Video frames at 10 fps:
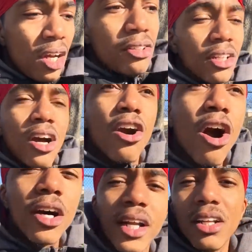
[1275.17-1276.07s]
a car
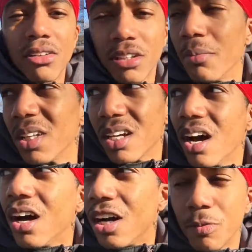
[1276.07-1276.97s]
that looks similar to
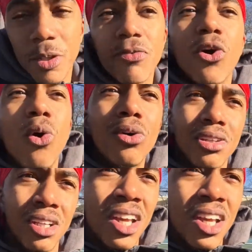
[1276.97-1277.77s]
hers, but of course,